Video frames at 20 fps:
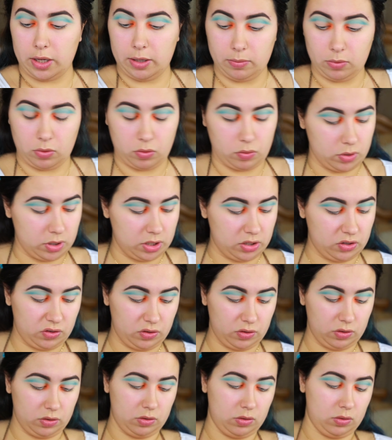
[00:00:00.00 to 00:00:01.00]
am going
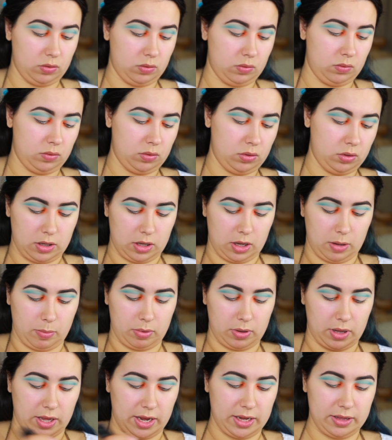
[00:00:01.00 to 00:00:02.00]
to
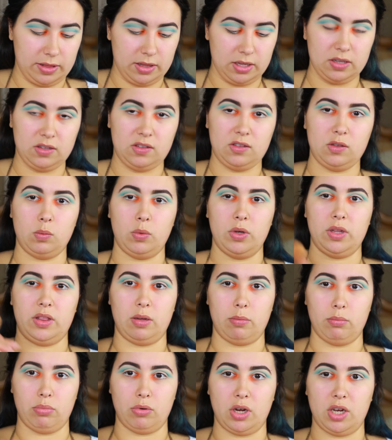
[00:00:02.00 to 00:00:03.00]
apply this
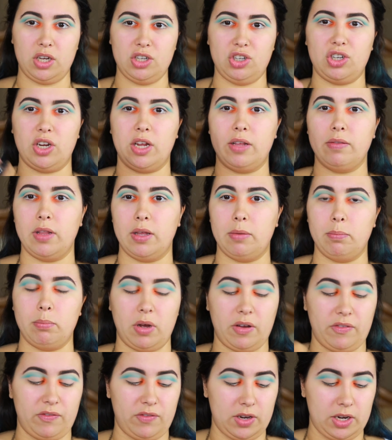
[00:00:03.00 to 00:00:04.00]
with a brush and then
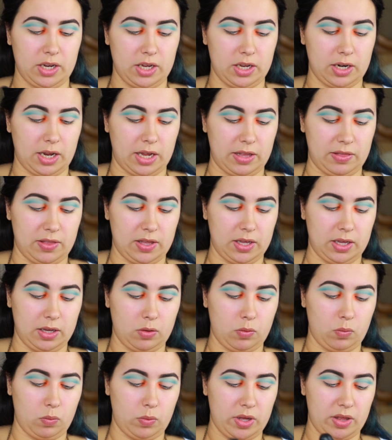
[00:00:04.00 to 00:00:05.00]
buff it in, I
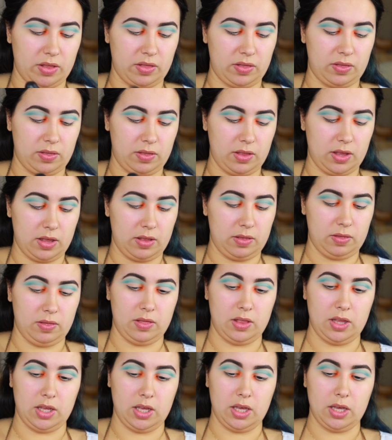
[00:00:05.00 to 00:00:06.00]
think, with
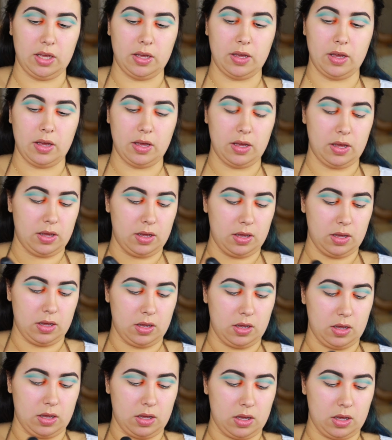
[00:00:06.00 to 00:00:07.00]
the
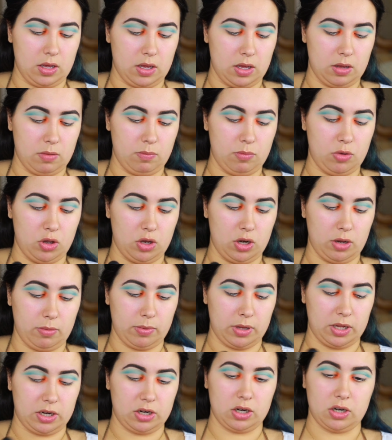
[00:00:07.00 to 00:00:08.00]
beauty
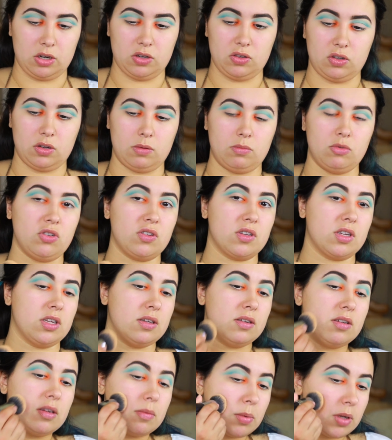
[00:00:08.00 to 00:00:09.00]
blender. So I'm just
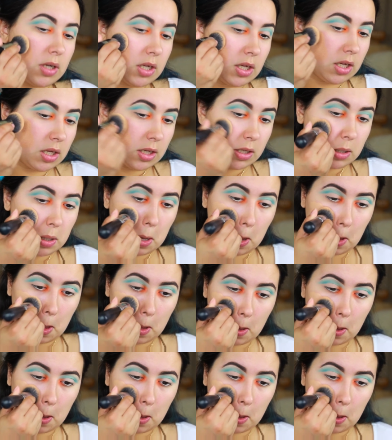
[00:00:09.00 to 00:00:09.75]
gonna dip it in,